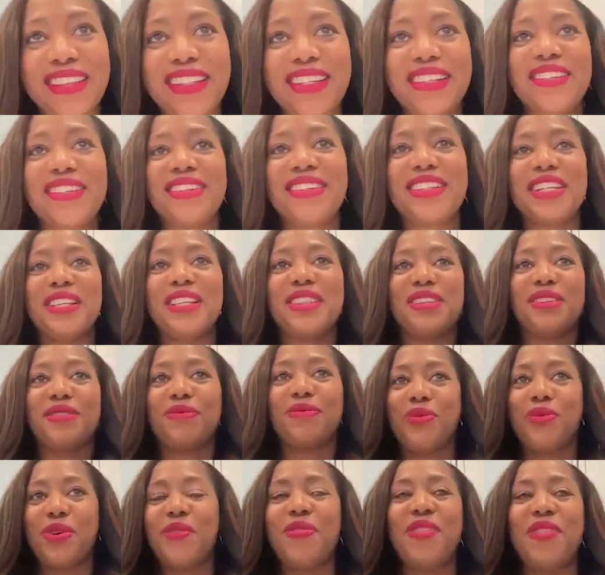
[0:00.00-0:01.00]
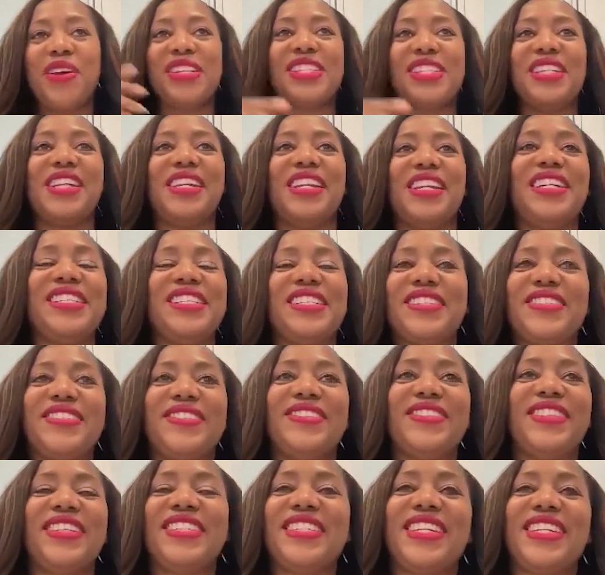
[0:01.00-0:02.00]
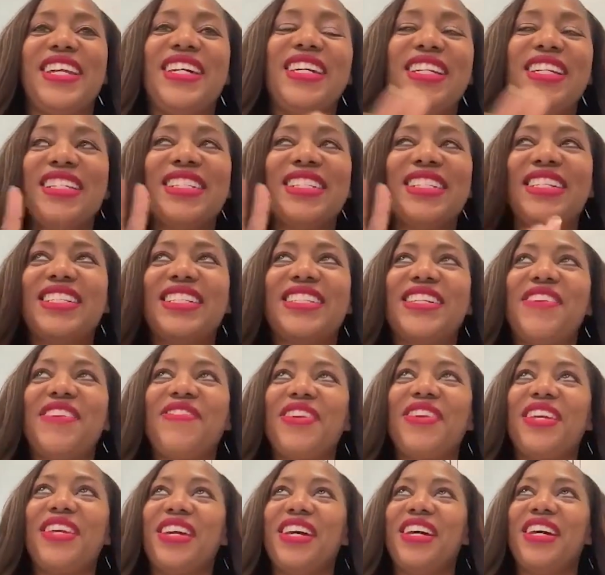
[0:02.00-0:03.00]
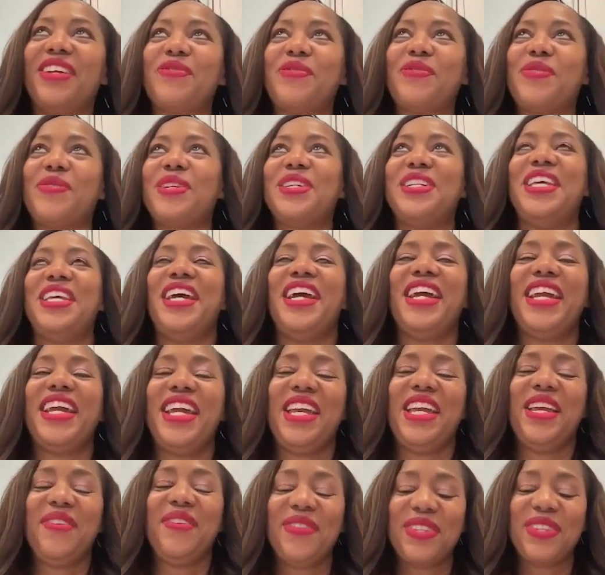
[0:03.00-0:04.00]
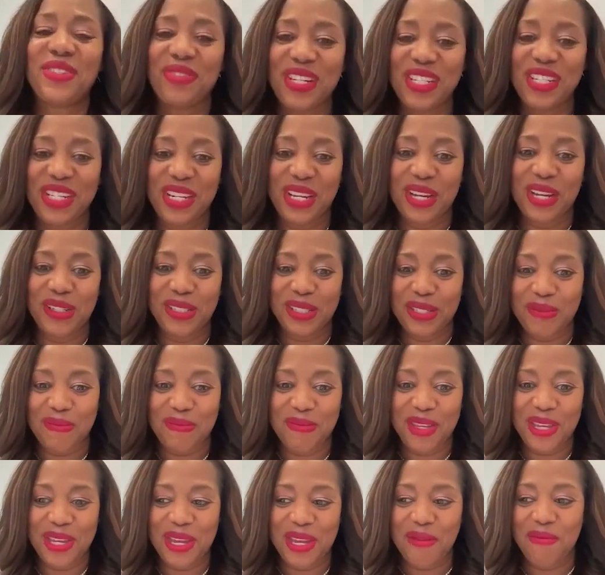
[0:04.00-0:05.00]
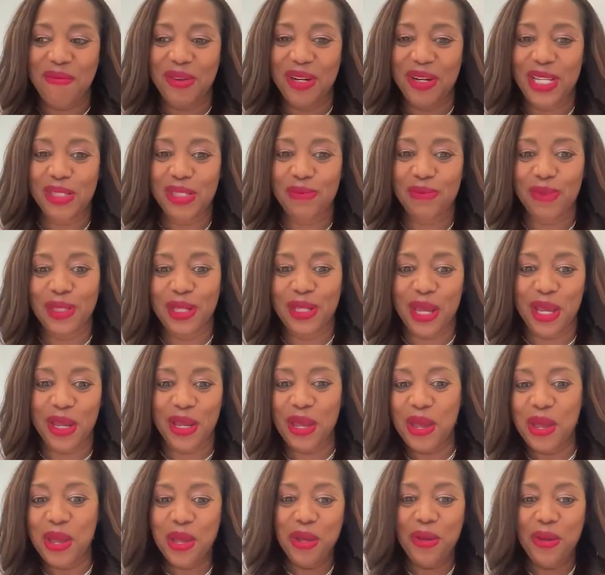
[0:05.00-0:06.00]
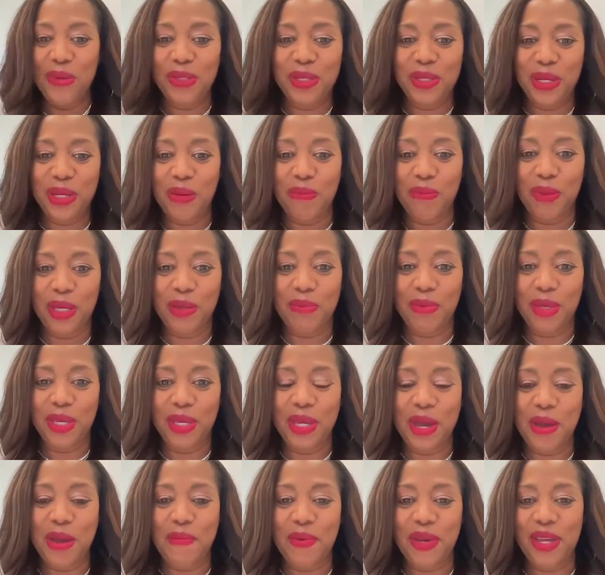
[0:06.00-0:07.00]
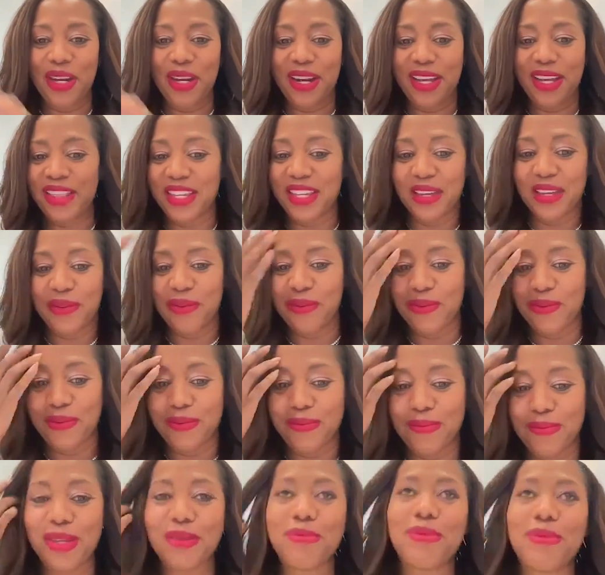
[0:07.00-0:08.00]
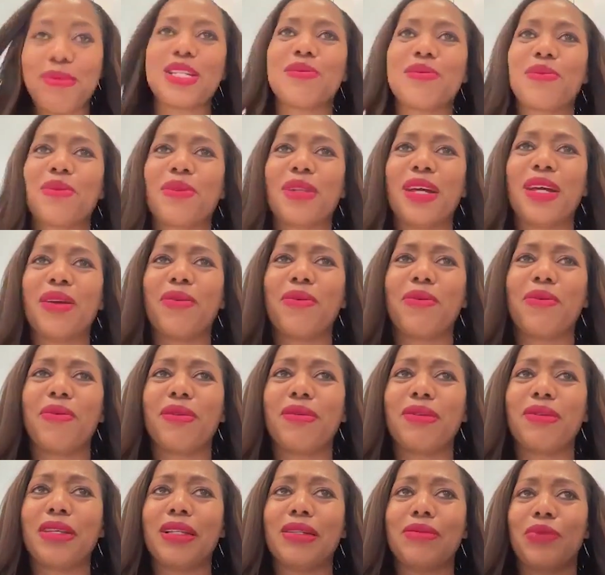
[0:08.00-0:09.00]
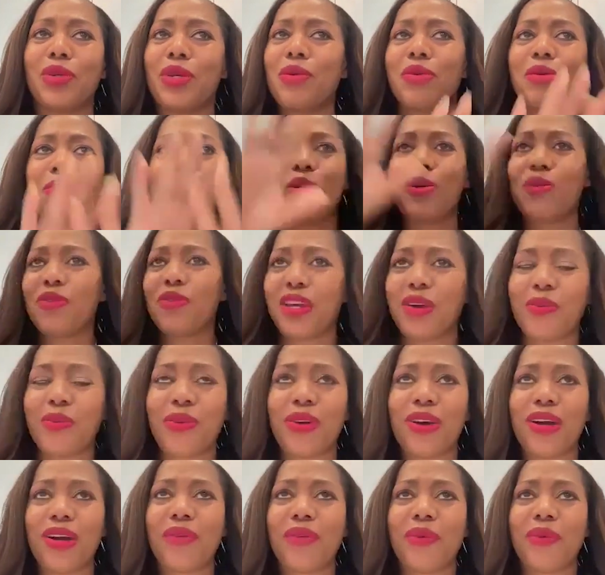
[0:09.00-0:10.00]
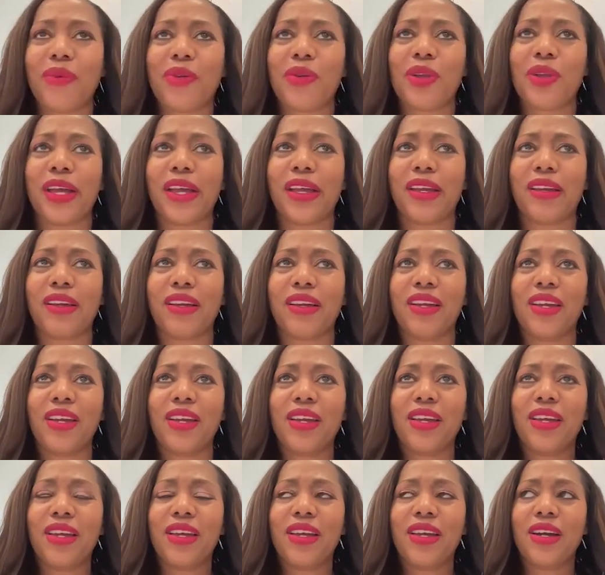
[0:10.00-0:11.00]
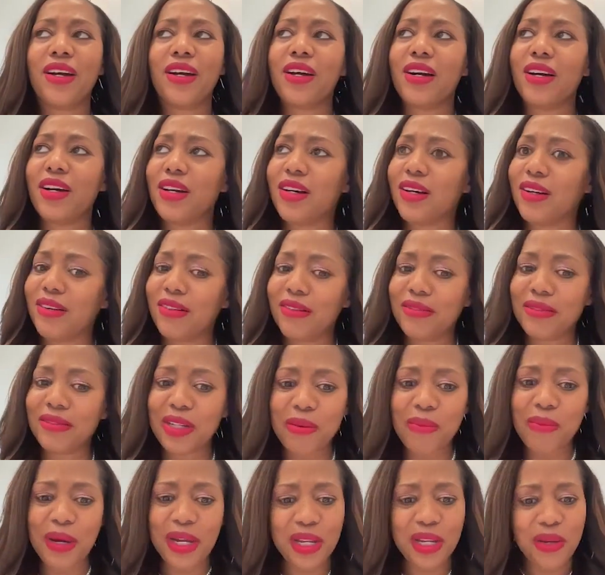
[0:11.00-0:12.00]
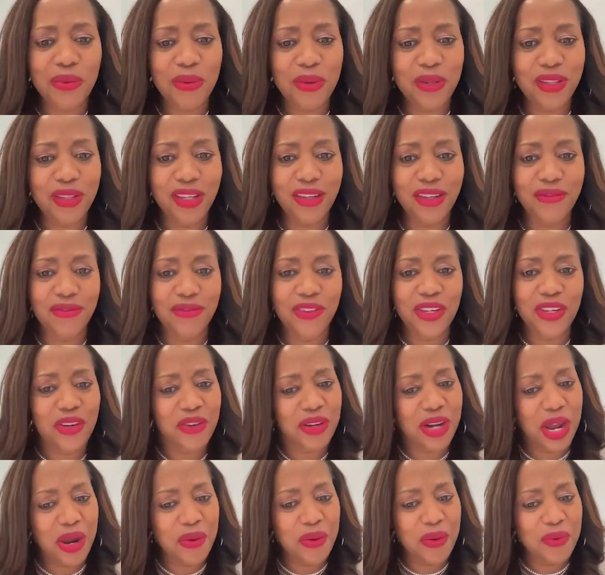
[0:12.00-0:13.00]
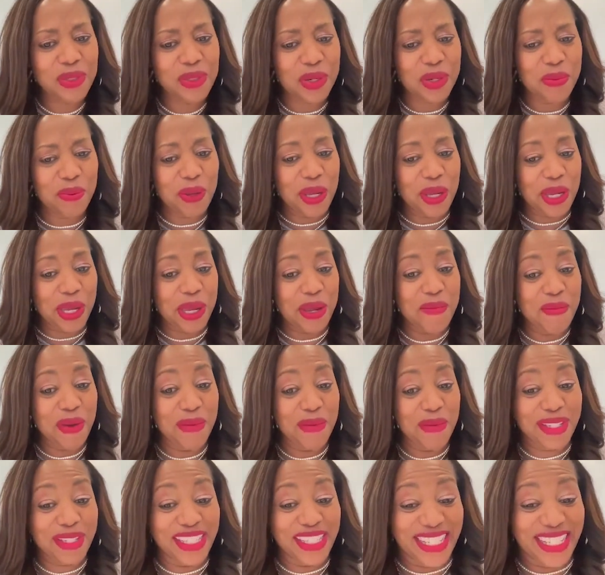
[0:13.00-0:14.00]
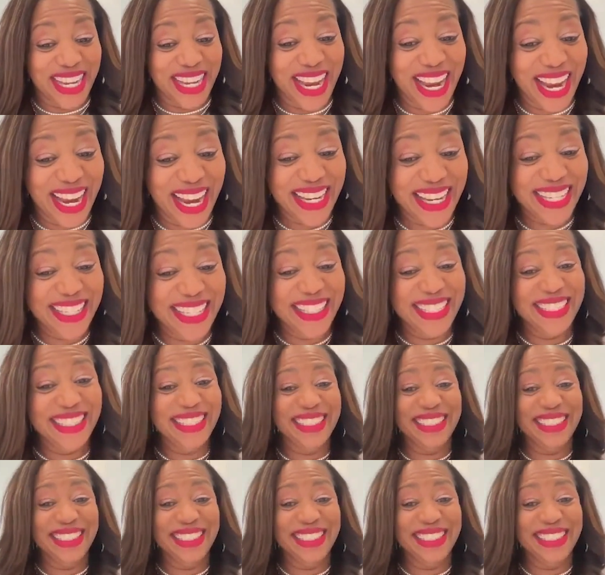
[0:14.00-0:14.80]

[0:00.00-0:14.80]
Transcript: literally the one that's in high school he's not driving yet. One day he was reaching out to me and my husband, like, who's gonna pick me up? And I think me and my husband were like, we were both at work. We were like, oh, nobody really figured out who was gonna pick him up today.